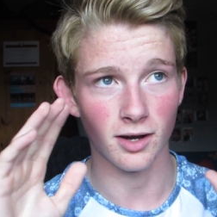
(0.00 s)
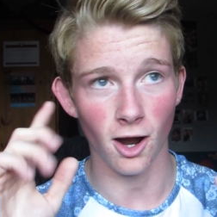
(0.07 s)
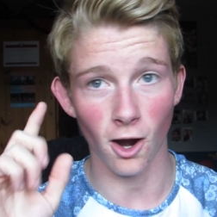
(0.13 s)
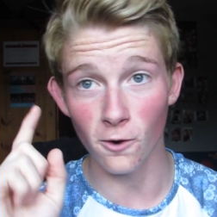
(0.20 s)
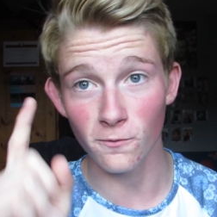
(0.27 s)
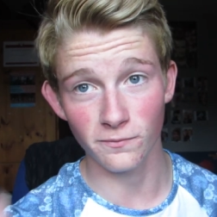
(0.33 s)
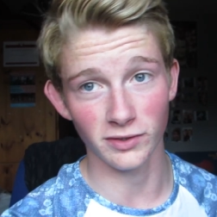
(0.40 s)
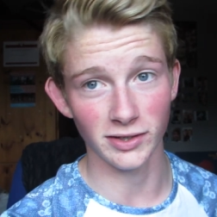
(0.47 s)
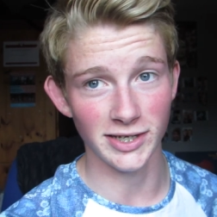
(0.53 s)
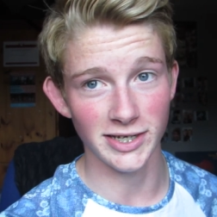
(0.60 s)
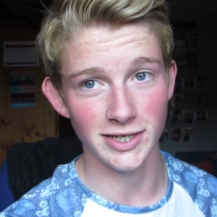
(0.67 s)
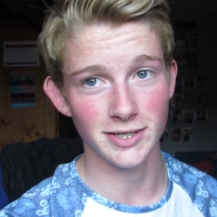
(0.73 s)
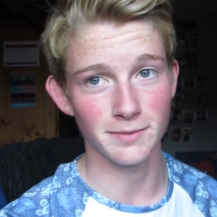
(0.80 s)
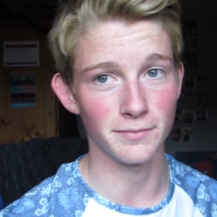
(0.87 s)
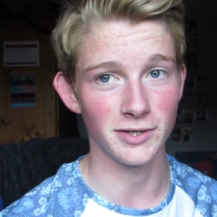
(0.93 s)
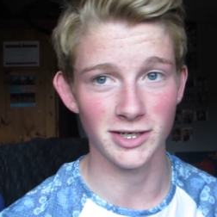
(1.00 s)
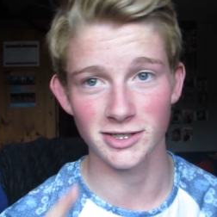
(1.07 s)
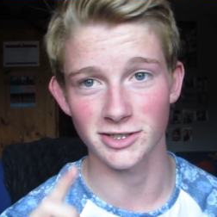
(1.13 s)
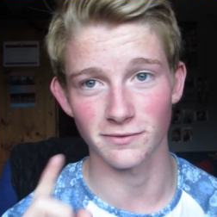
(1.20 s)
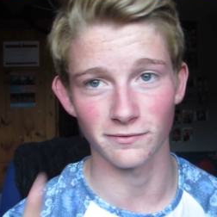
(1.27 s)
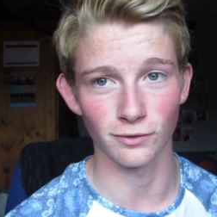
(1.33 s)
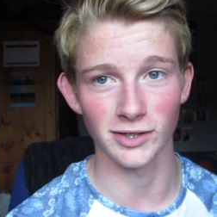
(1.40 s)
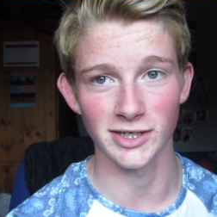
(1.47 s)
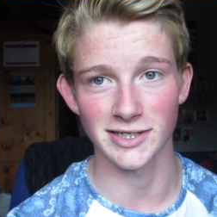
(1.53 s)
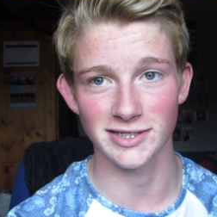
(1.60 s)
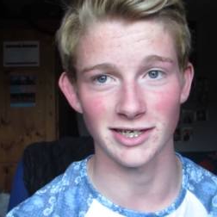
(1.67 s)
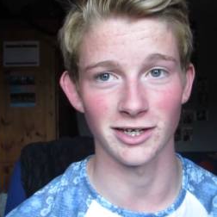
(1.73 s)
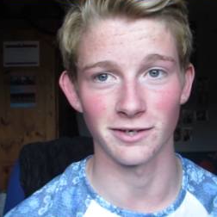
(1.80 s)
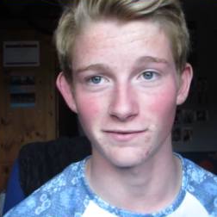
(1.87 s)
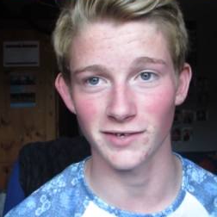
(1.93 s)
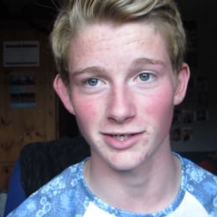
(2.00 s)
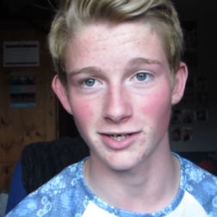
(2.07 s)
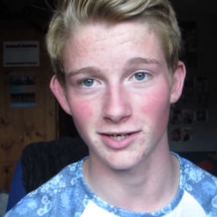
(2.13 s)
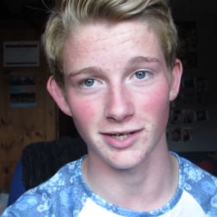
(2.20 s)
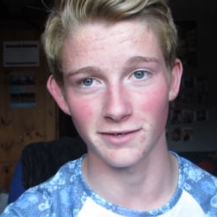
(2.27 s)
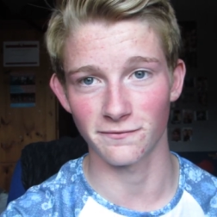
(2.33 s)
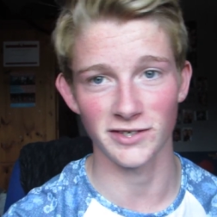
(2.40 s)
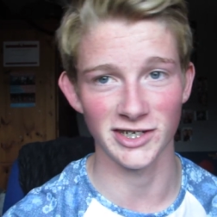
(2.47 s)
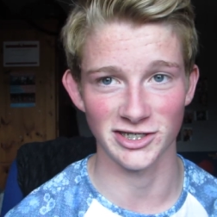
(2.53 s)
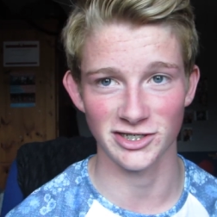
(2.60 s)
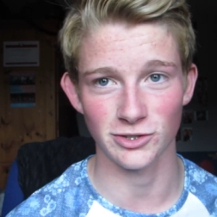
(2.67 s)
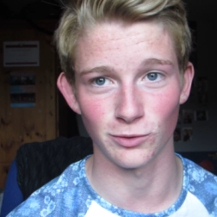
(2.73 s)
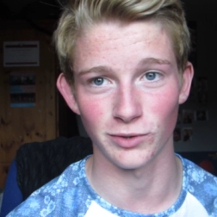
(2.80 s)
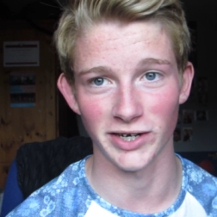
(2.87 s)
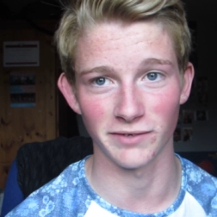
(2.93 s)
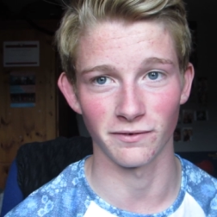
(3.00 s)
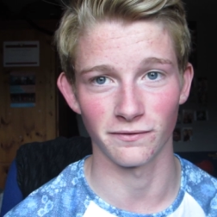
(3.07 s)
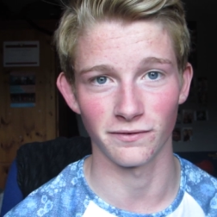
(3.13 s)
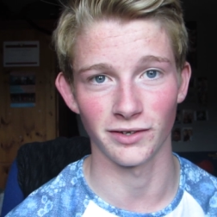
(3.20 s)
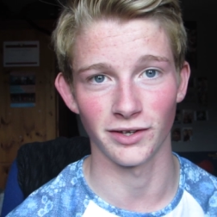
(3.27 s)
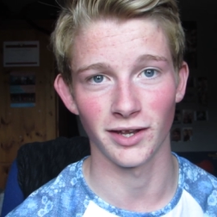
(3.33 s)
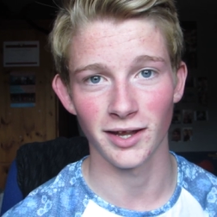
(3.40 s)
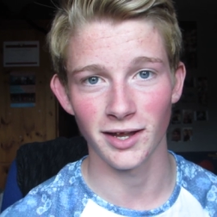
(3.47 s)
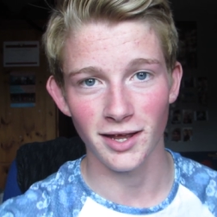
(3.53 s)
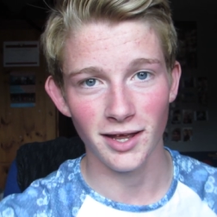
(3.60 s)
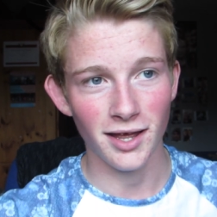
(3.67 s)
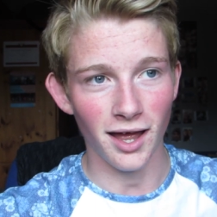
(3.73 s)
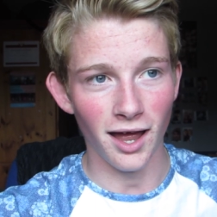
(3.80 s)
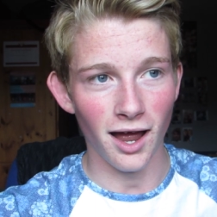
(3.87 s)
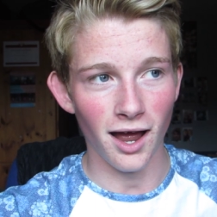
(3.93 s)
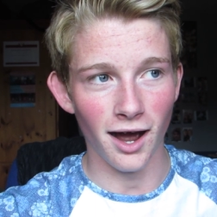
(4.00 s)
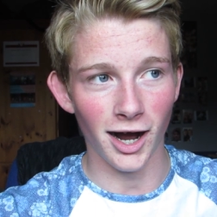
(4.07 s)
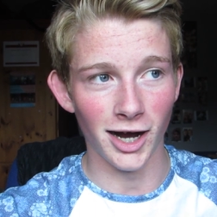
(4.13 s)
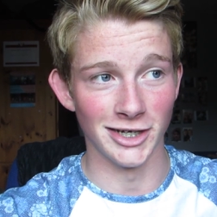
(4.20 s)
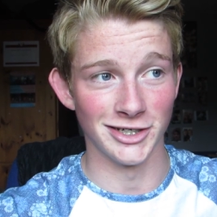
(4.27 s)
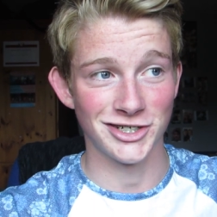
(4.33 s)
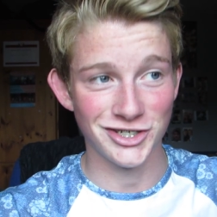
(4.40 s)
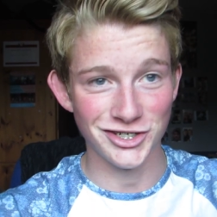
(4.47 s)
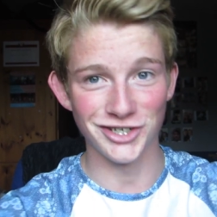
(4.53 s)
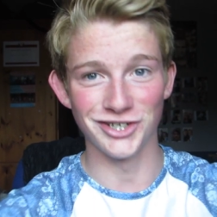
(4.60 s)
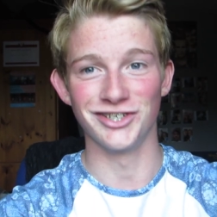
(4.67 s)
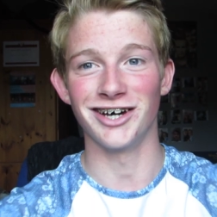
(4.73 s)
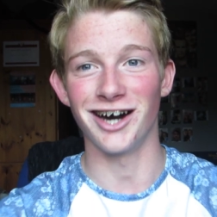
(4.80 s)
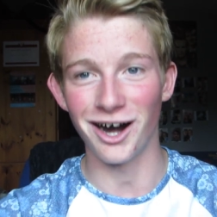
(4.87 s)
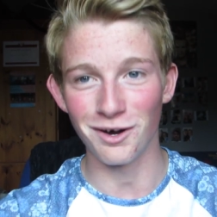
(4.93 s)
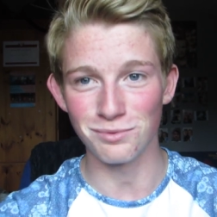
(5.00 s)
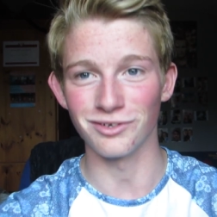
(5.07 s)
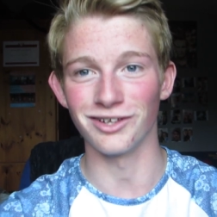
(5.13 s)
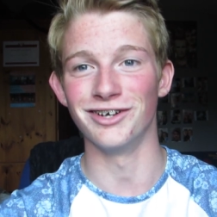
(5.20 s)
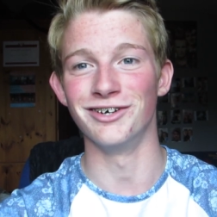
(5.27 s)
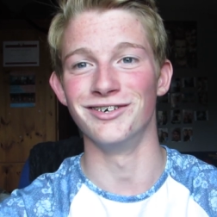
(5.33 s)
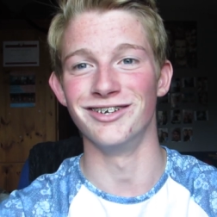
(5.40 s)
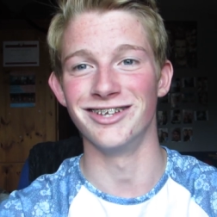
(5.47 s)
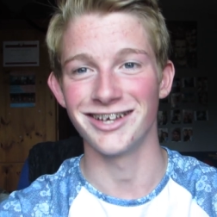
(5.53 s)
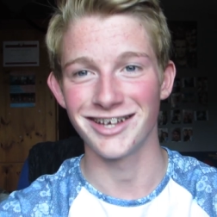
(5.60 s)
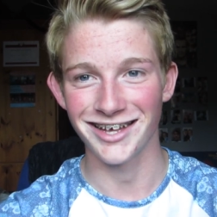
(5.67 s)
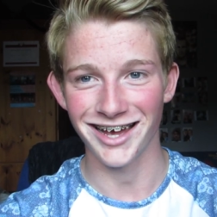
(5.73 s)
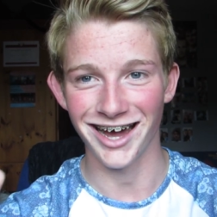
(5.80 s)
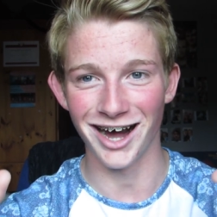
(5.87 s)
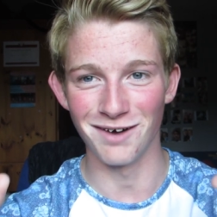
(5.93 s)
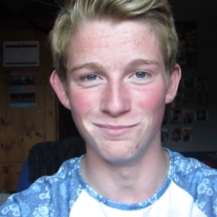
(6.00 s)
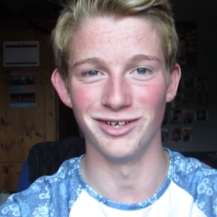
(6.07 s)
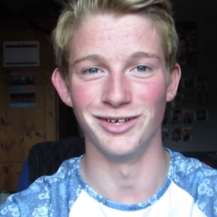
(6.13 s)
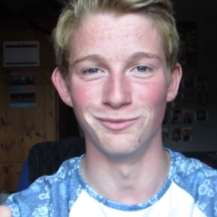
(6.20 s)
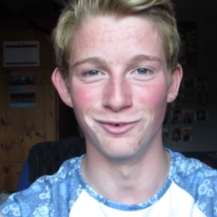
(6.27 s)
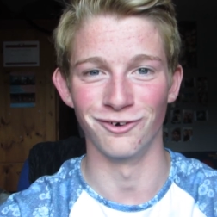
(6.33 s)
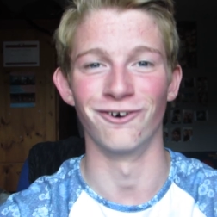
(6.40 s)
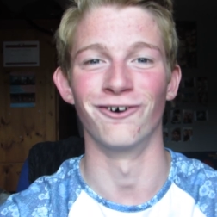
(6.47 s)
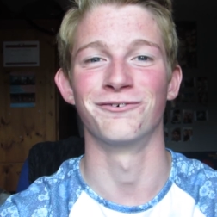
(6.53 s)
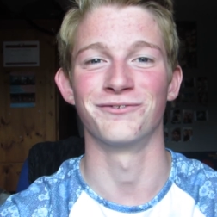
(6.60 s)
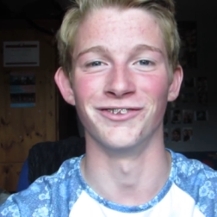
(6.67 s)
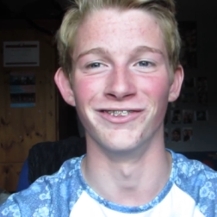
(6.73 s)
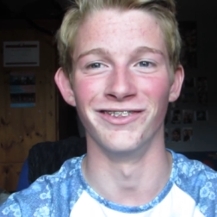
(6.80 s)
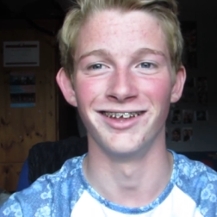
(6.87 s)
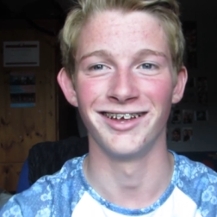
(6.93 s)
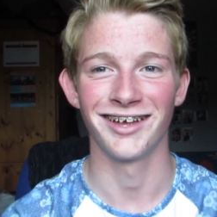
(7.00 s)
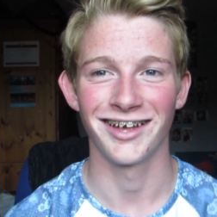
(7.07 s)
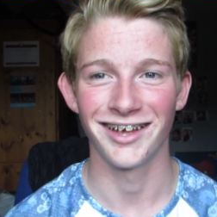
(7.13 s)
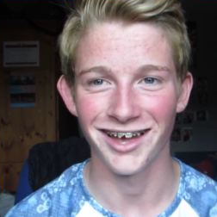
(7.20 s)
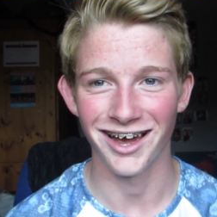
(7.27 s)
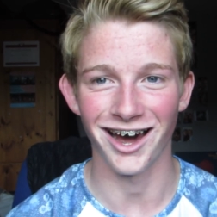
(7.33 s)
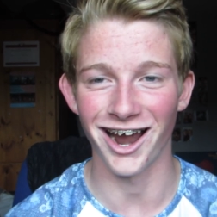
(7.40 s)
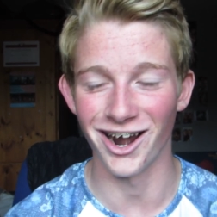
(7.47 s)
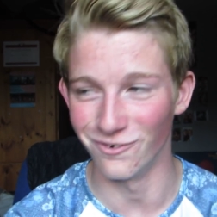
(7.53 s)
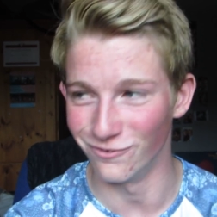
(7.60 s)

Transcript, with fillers: hopefully, because of all this, and I've finished school and everything, I should upload a bit more often. I